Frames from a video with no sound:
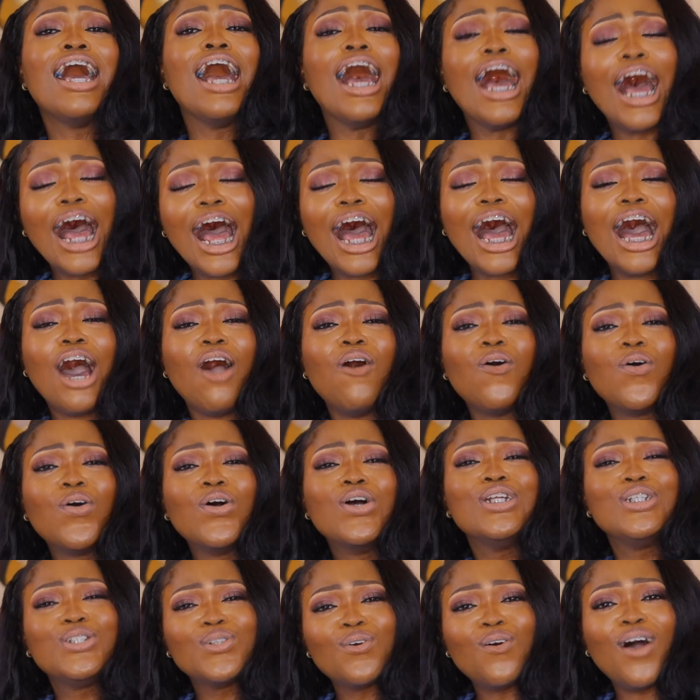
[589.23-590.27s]
How
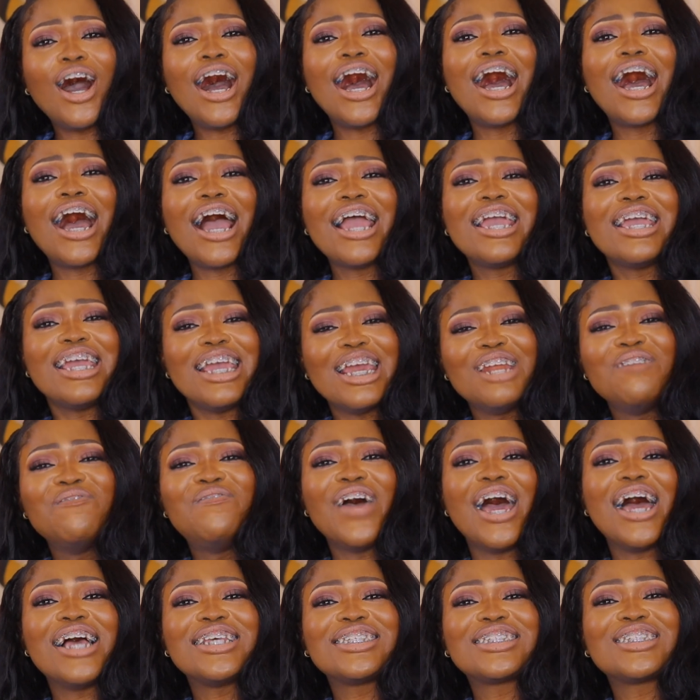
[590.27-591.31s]
do I
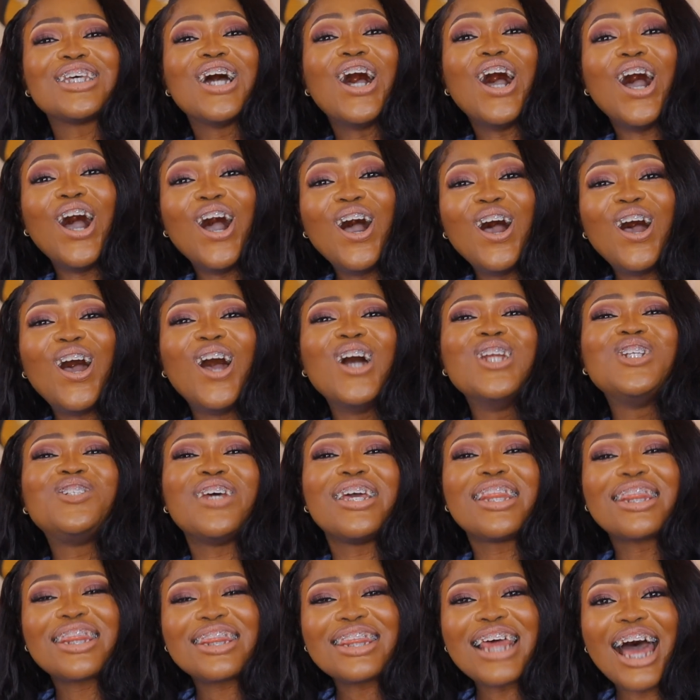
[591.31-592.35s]
invest
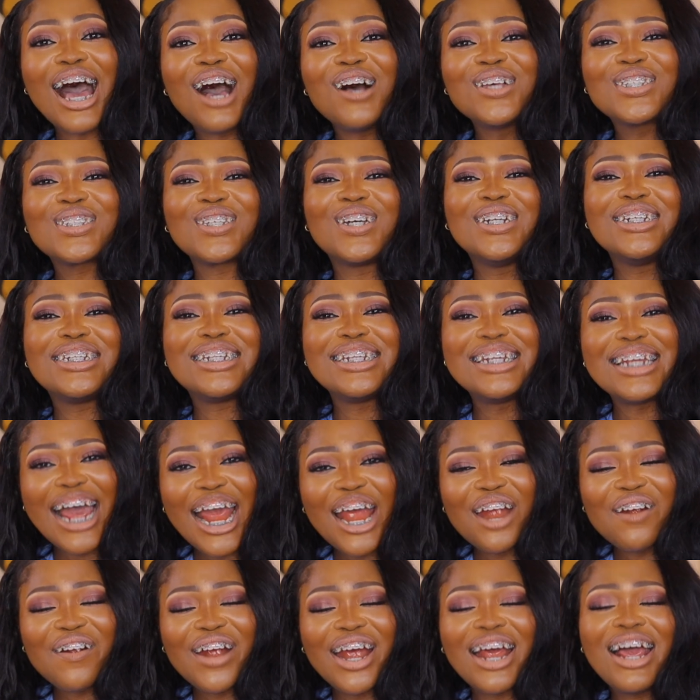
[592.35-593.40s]
100,000
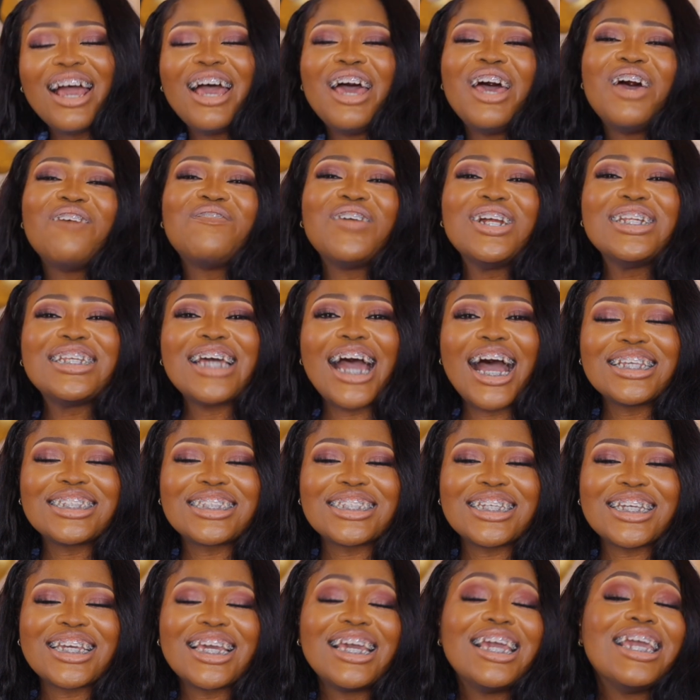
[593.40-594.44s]
Naira?
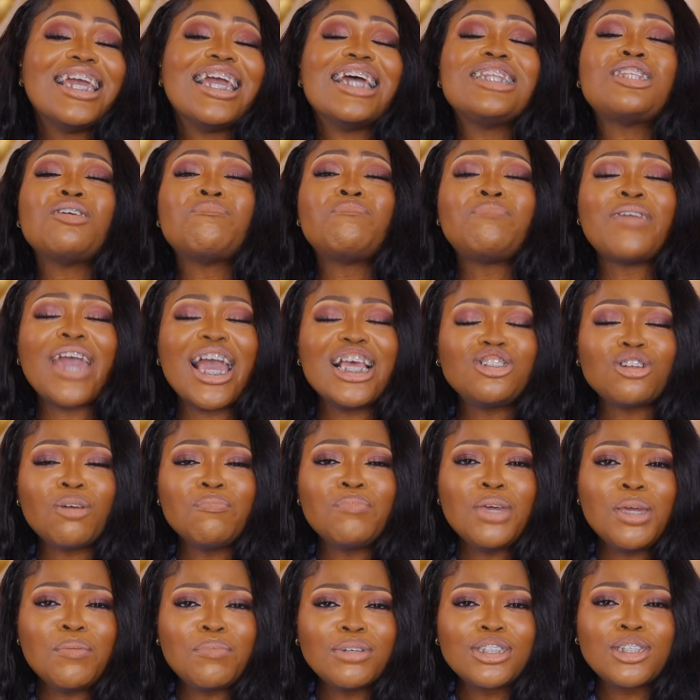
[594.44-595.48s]
Fantastic. It depends from
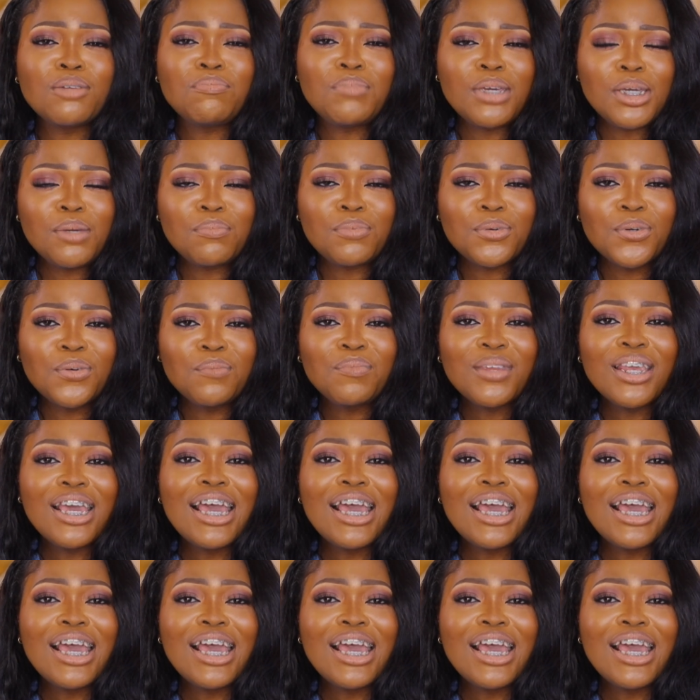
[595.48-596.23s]
people to people.